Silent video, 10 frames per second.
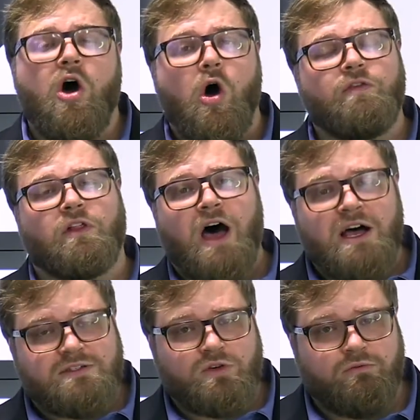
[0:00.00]
over the
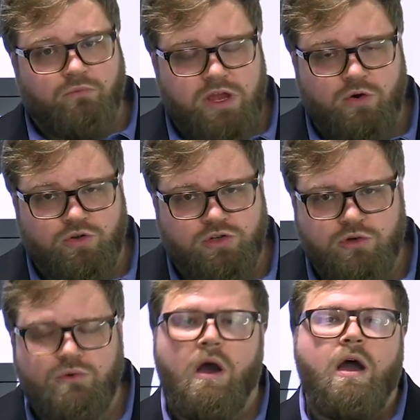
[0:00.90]
last sort of week or
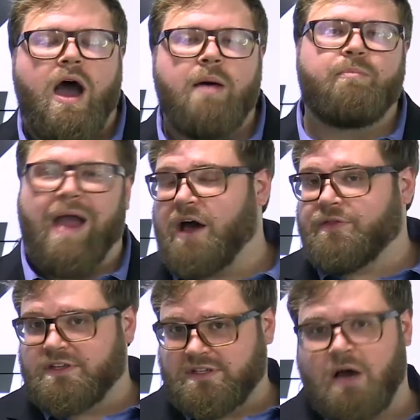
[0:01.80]
two
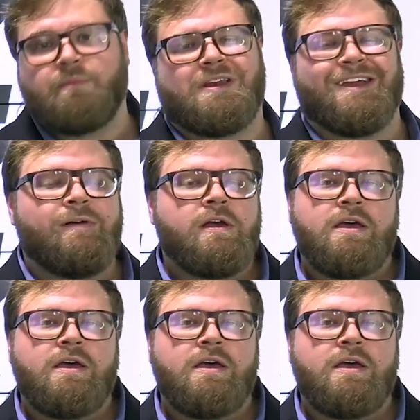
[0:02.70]
about this company.